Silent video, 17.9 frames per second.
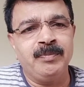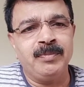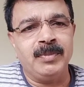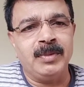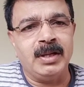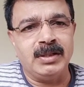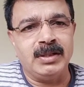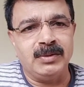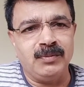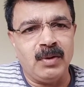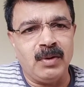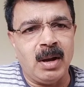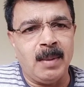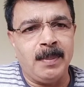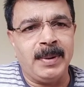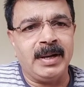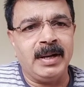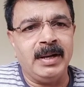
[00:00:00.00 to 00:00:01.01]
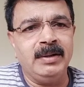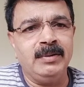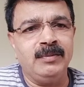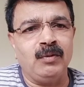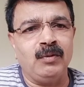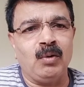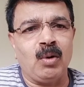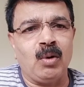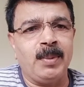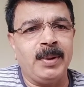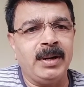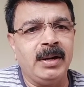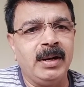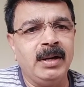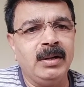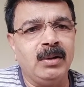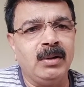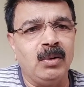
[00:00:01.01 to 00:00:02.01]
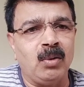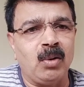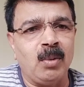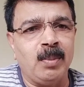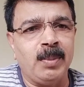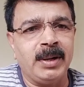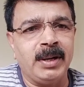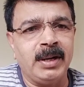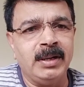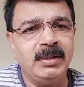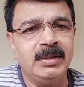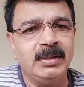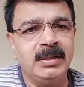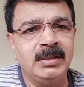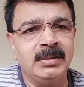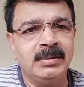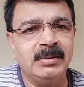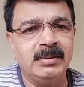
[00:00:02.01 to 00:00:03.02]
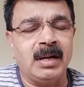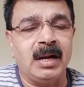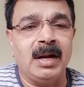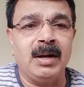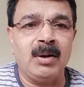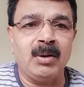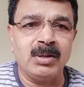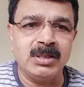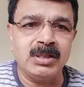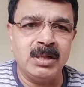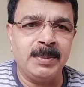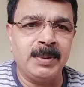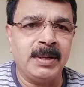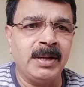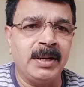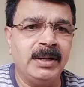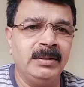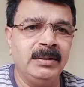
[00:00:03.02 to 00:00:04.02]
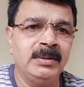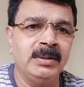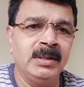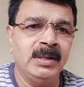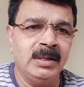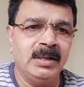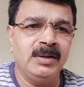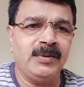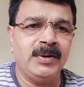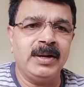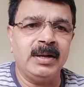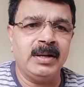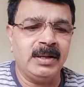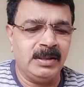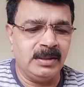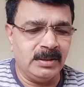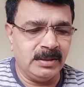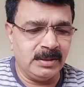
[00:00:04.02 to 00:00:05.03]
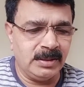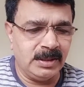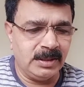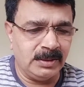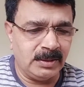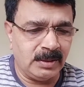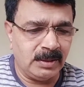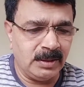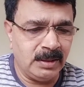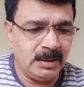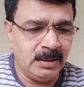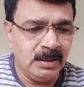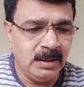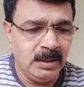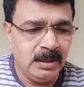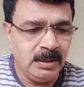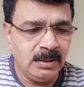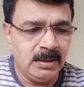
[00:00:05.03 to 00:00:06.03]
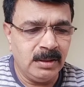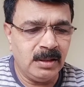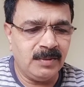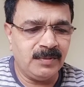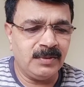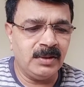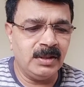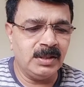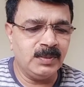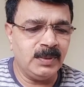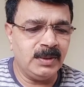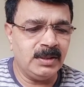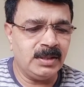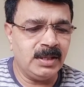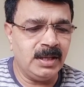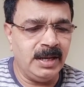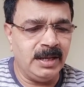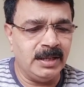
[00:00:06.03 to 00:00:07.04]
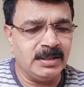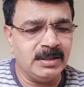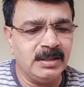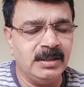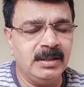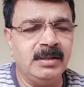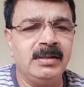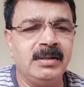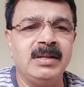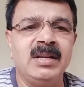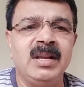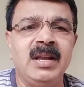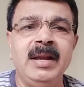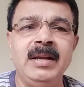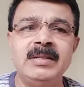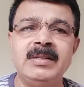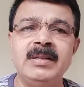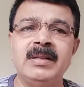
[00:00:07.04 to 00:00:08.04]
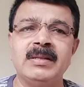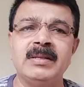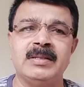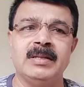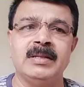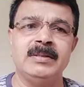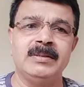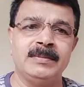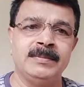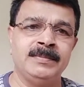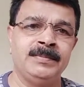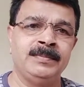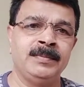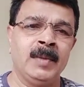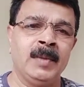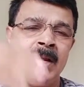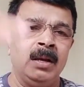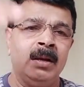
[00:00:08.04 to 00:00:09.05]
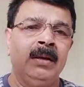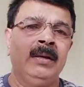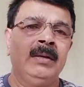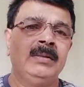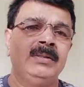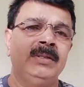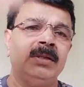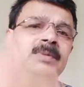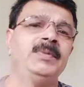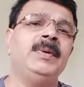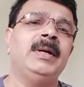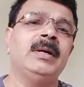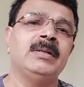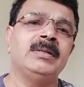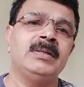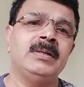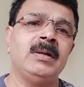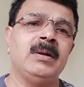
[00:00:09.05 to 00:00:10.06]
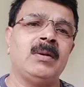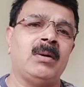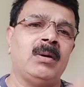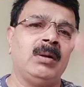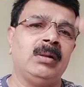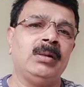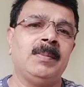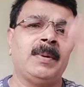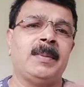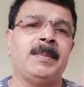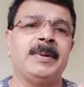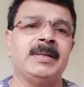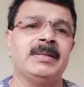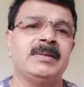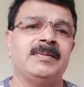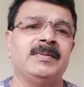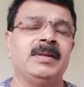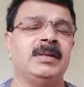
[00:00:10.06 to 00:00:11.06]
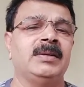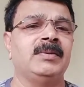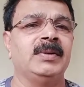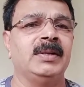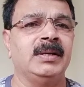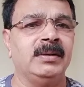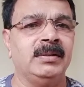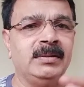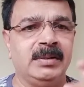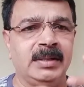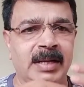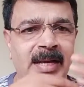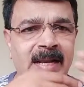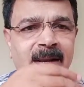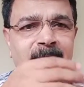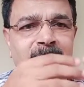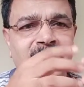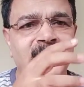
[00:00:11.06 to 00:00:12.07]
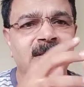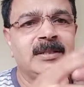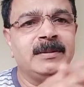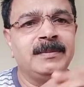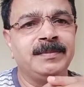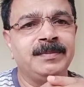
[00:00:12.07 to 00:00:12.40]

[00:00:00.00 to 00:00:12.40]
That is apatite, fluoroapatite, chloroapatite, the hydroxyapatite, different things are there. Then after this one, trains. It trains in the sense, just we consider all the properties of that the elements.